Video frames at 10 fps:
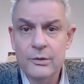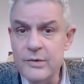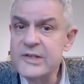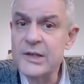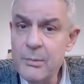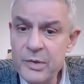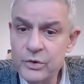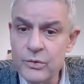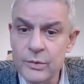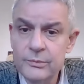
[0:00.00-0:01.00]
Reason number
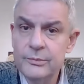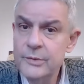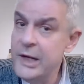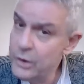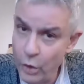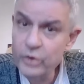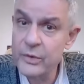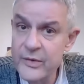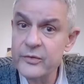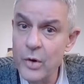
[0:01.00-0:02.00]
two, in
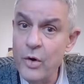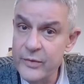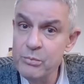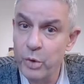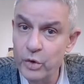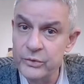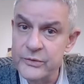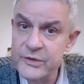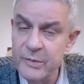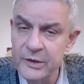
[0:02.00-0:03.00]
order of
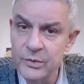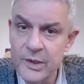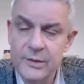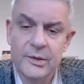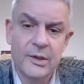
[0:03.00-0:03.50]
importance, by the way.